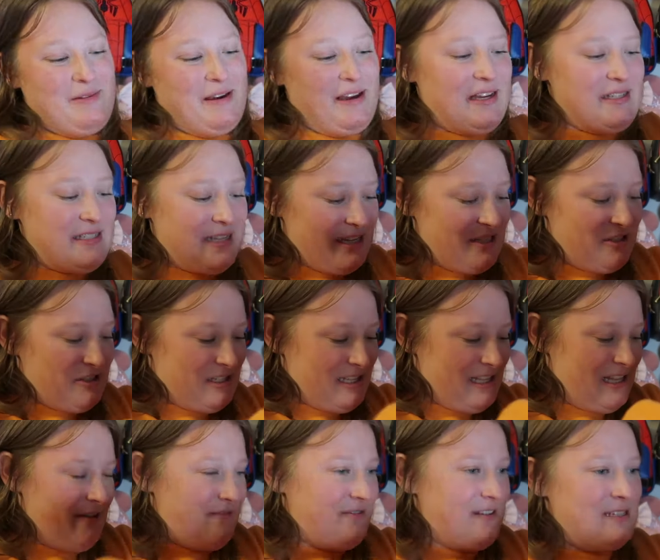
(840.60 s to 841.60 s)
because I just
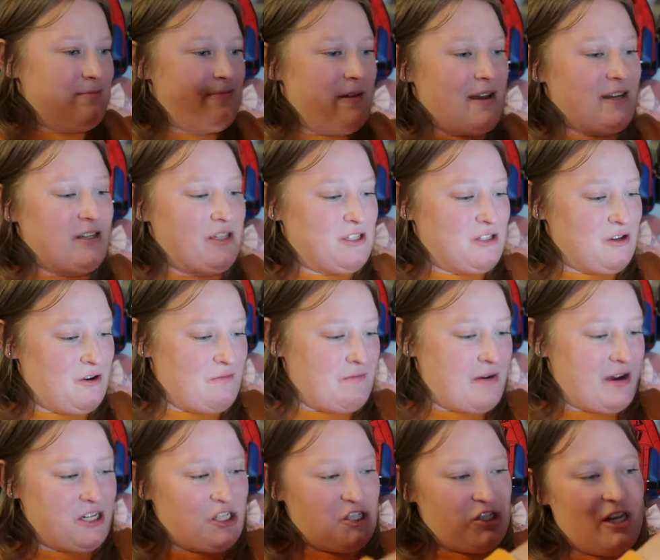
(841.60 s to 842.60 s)
love this bag so
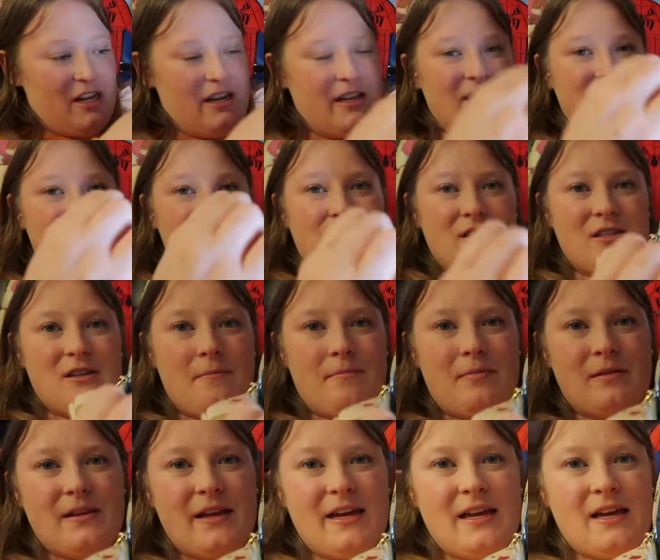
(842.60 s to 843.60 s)
much and it's just
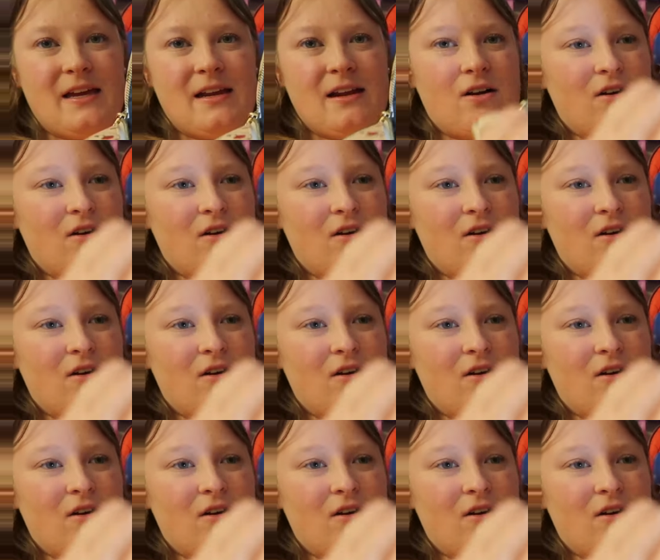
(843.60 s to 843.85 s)
plain